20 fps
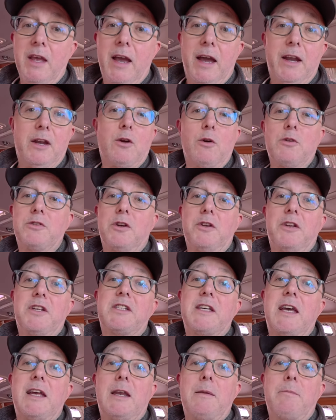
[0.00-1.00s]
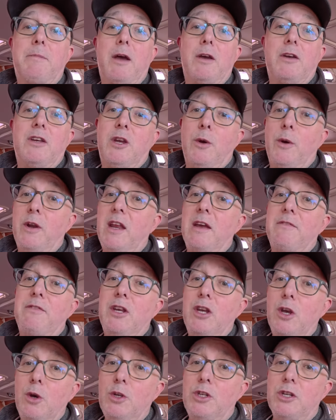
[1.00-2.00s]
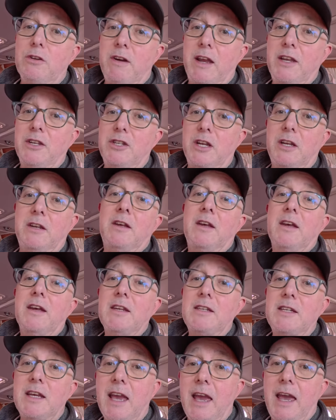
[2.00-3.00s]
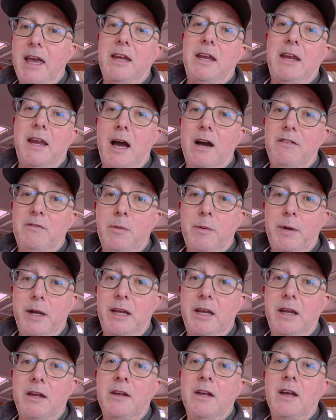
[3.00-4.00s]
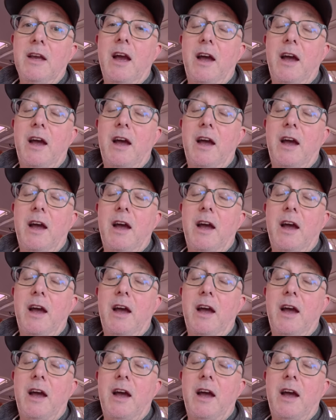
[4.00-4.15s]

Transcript: And of course, on a sailing boat, you only ever use your engine to get in and out of a marina,